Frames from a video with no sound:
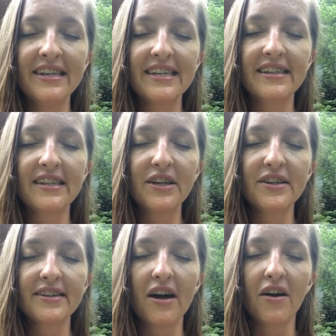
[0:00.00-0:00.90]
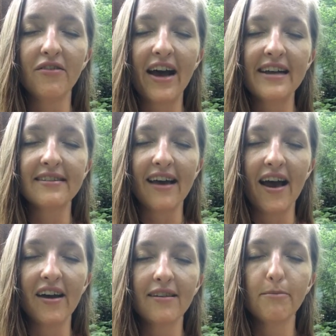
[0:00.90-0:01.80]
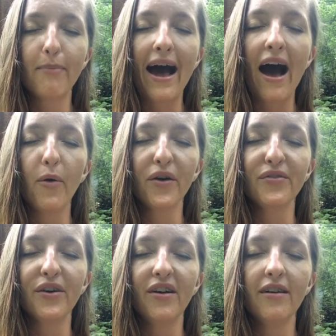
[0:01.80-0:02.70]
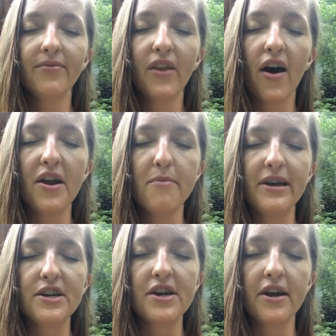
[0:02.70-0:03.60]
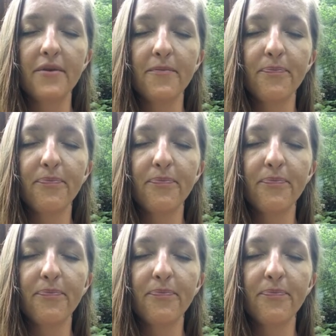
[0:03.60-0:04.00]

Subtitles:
and to see yourself as that powerful on a mission.